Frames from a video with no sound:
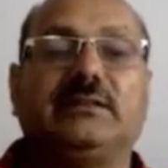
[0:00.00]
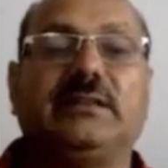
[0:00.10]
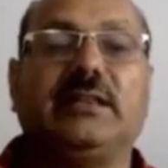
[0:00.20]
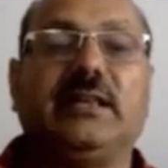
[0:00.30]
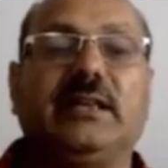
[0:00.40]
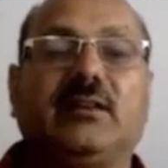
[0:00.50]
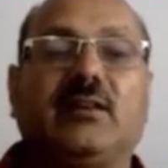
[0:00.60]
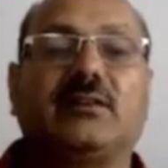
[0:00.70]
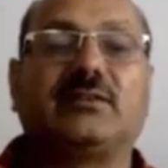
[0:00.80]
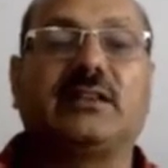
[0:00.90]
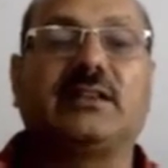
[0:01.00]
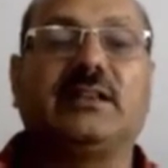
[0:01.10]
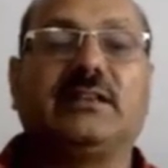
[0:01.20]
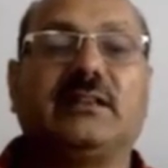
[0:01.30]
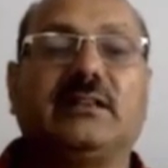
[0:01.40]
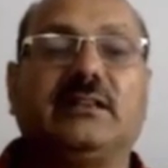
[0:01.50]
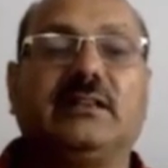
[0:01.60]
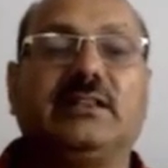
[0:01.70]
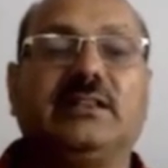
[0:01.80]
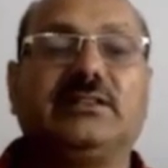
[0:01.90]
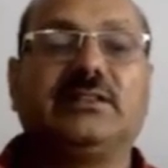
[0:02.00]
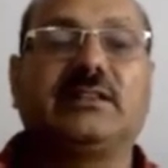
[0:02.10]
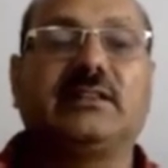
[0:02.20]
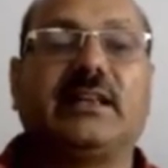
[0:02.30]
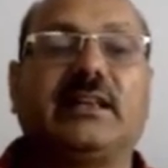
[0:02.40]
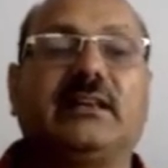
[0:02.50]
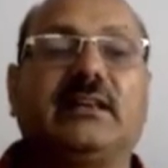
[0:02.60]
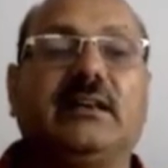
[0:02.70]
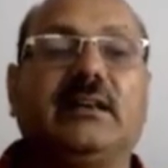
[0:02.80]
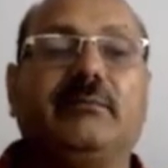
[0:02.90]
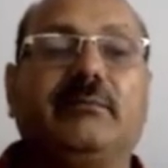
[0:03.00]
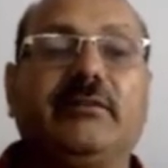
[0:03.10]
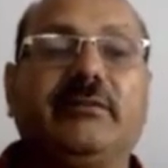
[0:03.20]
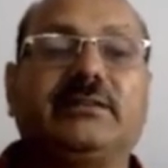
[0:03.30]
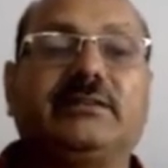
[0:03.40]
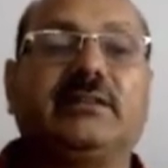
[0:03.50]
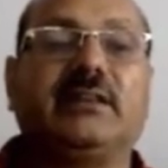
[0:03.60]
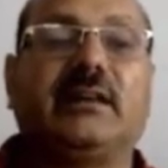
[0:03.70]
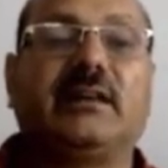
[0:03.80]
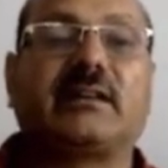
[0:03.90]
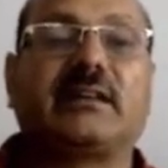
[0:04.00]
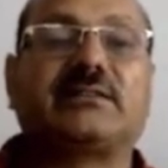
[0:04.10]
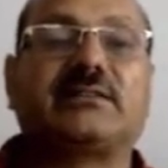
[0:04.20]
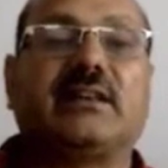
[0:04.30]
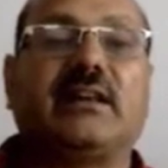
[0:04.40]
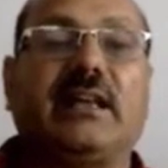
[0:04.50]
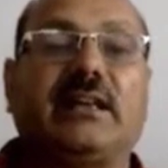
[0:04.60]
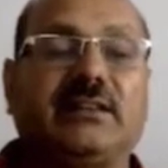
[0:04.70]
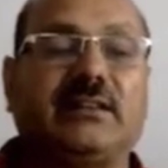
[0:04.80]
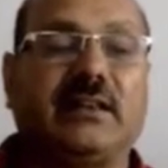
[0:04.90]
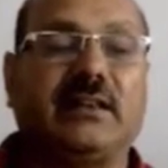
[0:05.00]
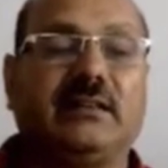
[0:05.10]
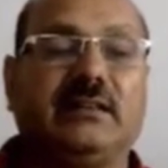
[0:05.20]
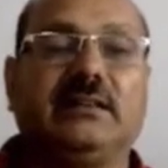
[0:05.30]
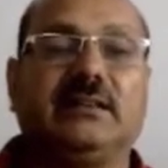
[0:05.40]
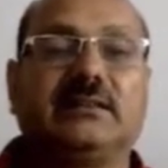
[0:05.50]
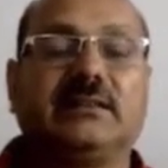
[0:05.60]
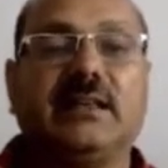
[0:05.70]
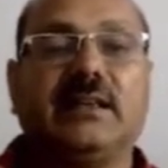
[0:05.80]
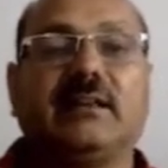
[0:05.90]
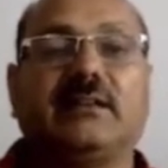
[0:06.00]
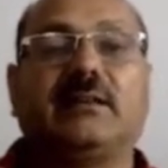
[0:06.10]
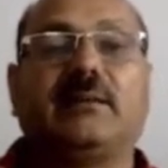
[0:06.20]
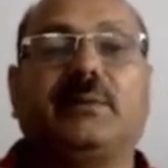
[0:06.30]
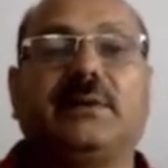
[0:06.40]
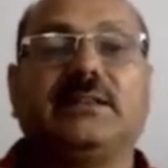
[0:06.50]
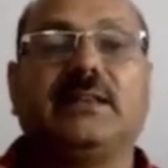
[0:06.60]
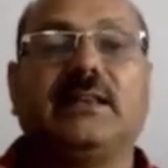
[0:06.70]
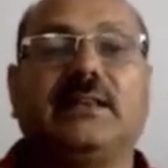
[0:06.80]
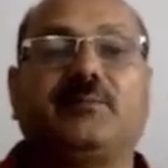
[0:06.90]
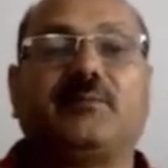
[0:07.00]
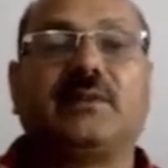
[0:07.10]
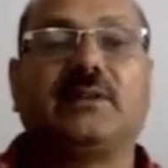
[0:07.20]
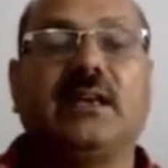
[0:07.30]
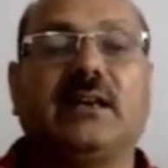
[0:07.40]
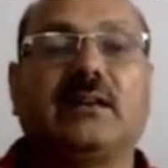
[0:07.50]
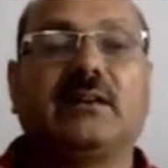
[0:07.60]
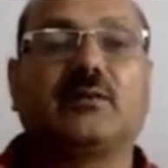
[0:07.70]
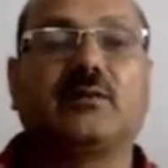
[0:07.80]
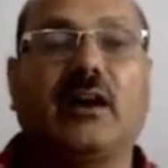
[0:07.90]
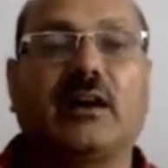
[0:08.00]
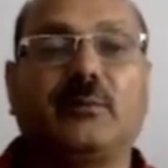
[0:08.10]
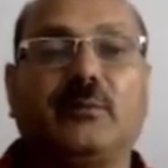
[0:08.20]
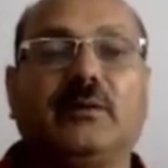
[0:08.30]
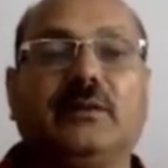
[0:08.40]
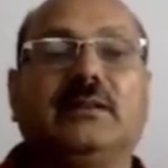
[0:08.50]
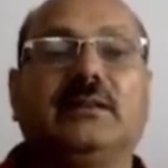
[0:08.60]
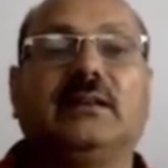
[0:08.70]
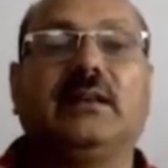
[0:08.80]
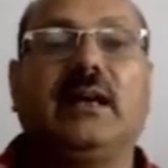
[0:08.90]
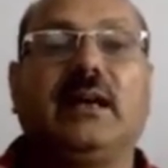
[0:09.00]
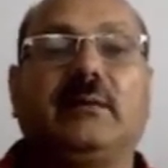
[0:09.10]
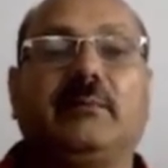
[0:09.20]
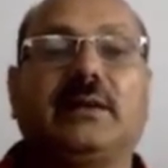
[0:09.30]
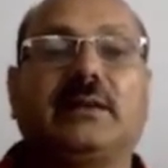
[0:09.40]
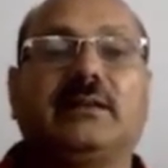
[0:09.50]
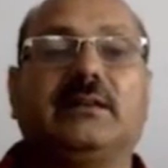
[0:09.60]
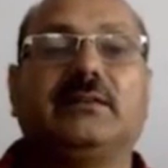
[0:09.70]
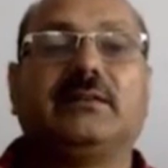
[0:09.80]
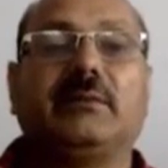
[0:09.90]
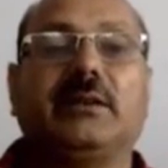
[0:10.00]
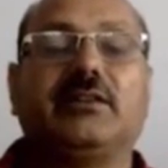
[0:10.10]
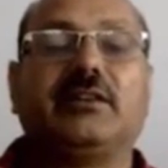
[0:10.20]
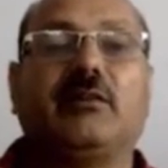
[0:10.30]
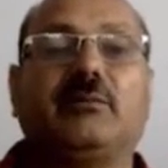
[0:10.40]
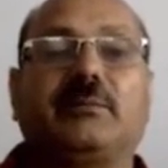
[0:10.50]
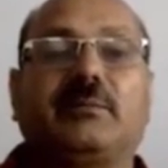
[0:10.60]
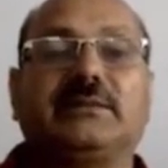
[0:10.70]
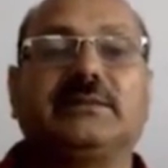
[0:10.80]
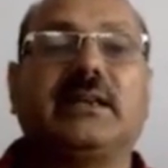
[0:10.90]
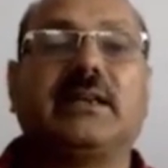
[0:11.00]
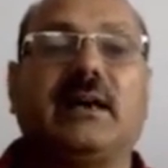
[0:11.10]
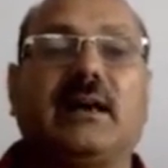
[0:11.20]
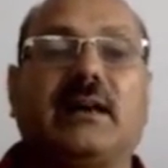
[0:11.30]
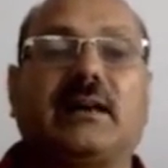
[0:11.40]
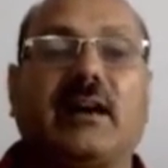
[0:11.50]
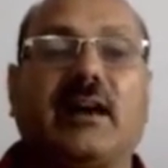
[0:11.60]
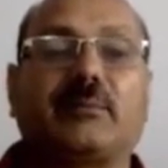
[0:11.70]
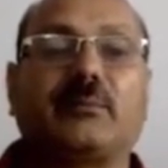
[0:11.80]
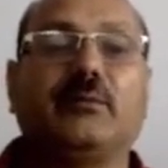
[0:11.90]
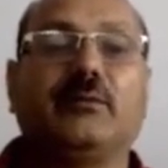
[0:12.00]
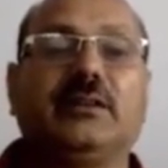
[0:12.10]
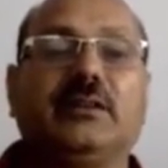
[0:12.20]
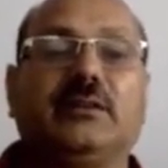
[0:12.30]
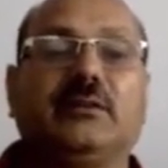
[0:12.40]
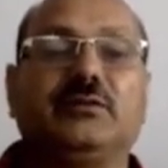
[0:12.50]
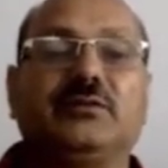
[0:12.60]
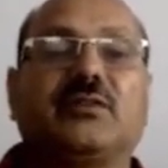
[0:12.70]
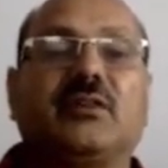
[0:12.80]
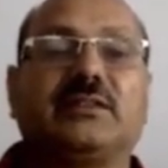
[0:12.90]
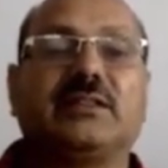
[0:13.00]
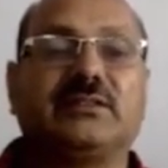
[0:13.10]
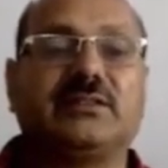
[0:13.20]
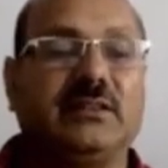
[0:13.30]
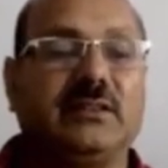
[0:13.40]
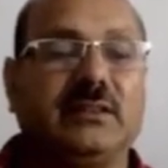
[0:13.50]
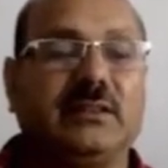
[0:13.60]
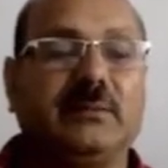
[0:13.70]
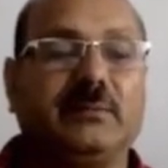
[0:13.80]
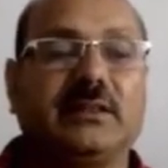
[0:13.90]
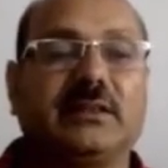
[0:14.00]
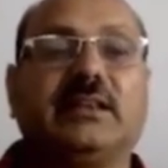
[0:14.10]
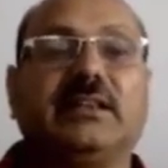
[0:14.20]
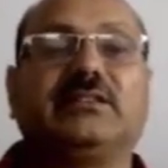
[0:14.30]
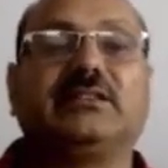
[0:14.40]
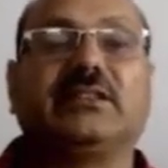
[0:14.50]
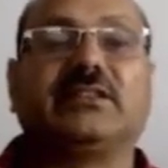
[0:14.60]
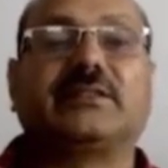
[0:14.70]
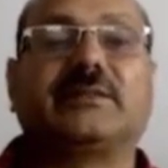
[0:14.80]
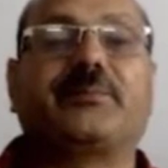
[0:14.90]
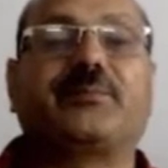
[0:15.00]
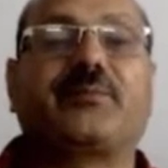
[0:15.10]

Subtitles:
They cause diseases like midwives, rust, etc. There are some fungi, they are also harmful, but majority of the fungi are harmful, which causes different diseases.